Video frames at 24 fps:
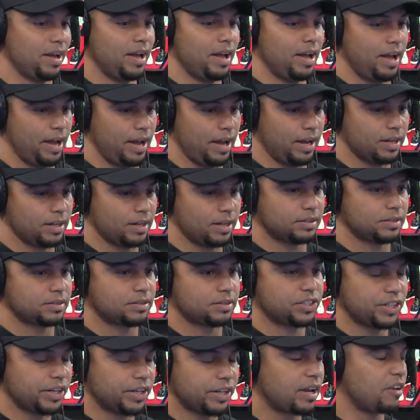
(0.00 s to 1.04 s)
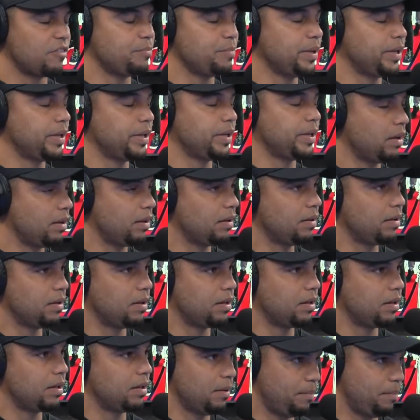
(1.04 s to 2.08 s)
And she gave me the
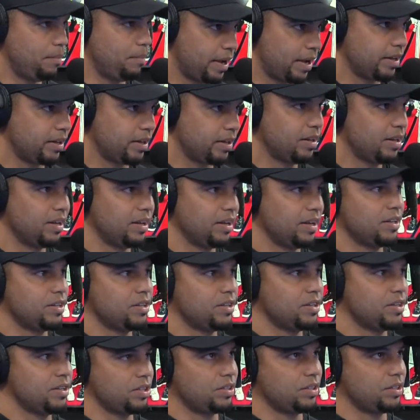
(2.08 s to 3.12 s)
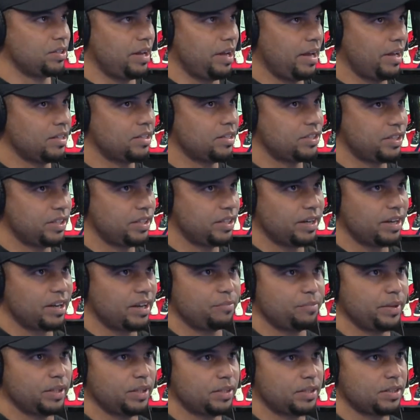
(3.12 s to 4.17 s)
backing, and she gave
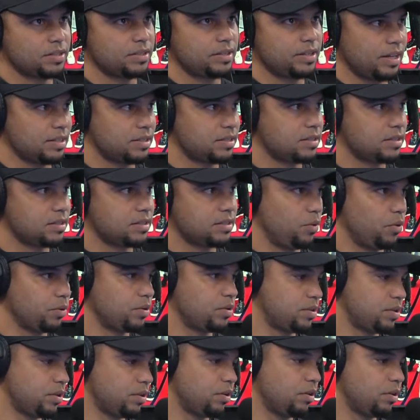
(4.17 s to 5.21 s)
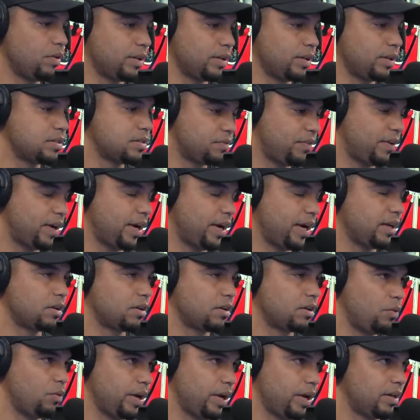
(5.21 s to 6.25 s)
me just that support to say, you know what, it's fine, go
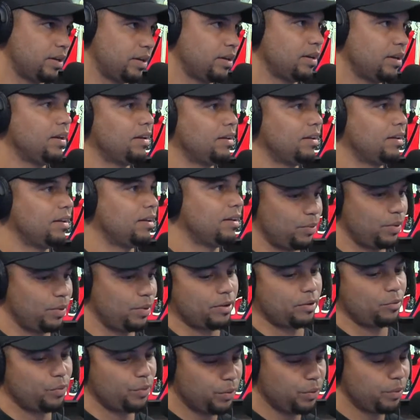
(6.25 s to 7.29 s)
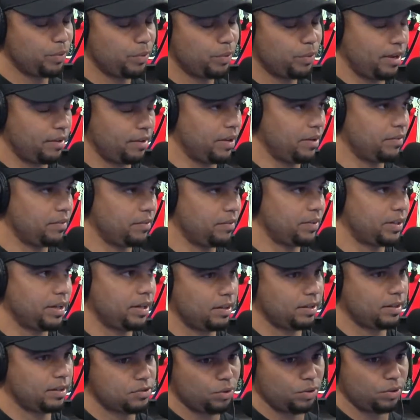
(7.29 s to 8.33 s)
ahead. Don't worry, we will have everything
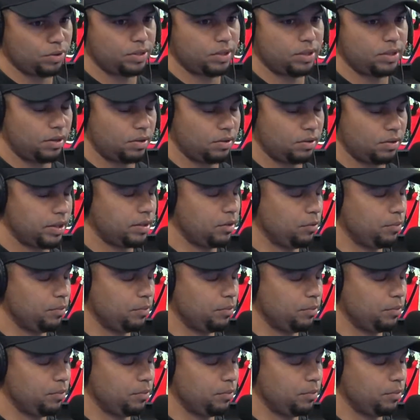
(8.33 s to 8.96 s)
sorted out at home.